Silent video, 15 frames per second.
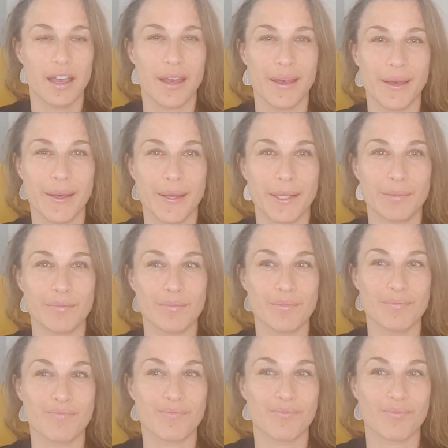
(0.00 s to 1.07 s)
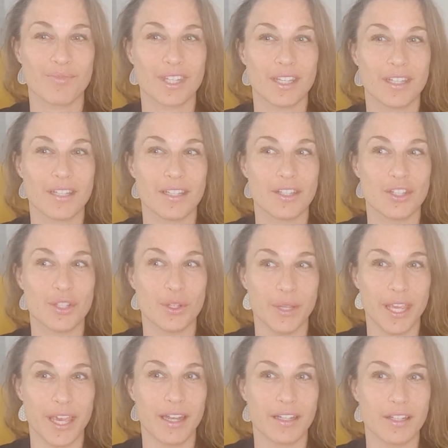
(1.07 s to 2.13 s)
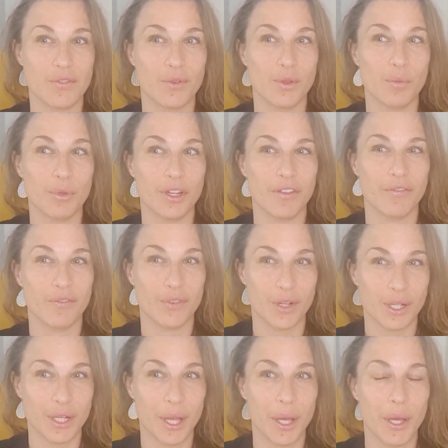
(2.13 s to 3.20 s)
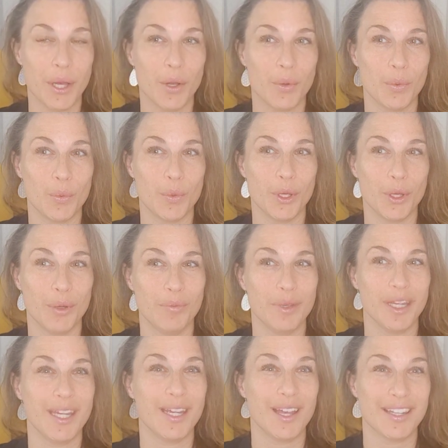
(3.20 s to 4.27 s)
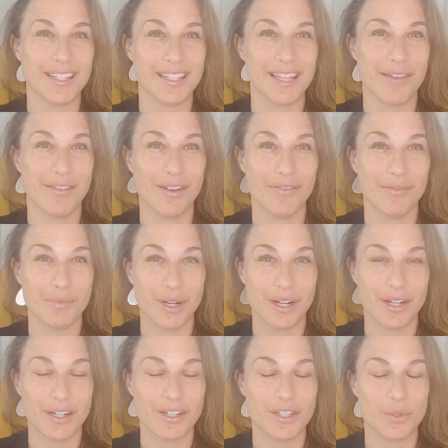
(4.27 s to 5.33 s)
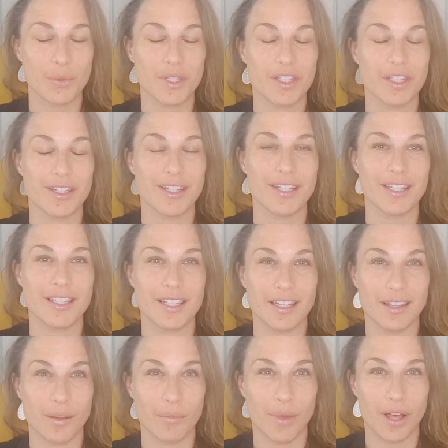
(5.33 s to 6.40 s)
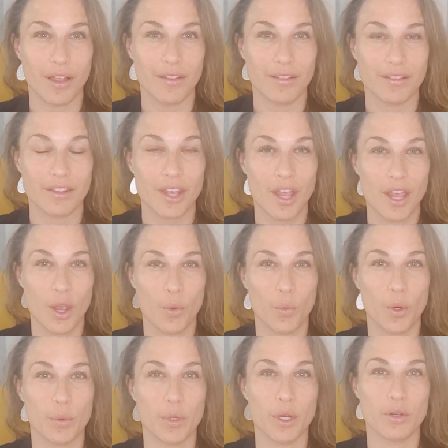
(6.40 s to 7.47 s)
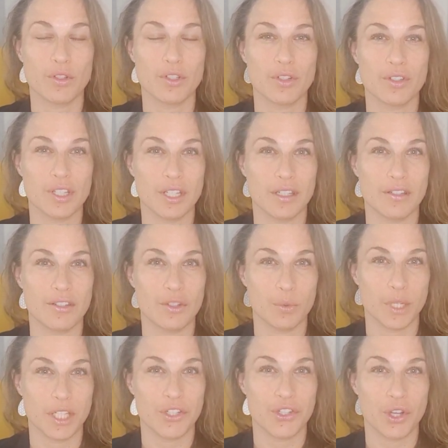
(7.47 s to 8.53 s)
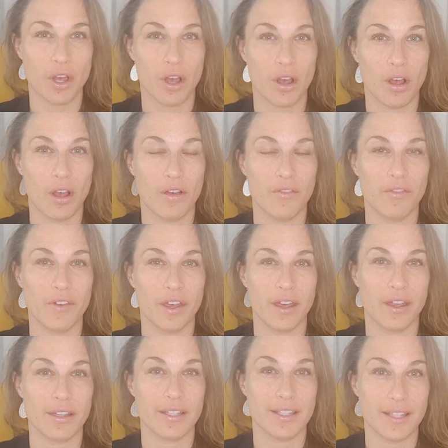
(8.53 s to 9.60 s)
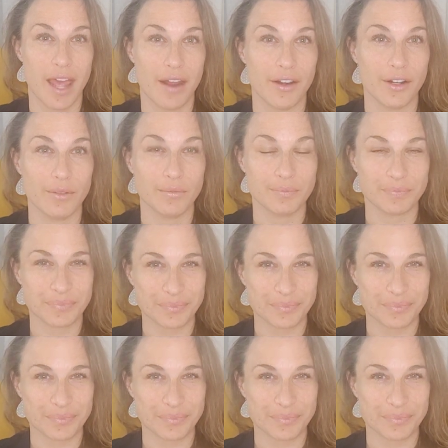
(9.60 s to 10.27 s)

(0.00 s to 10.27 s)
Um, so yeah, this full moon in Virgo will be on the 7th of March, which is in the month where we also see the switch of uh, Saturn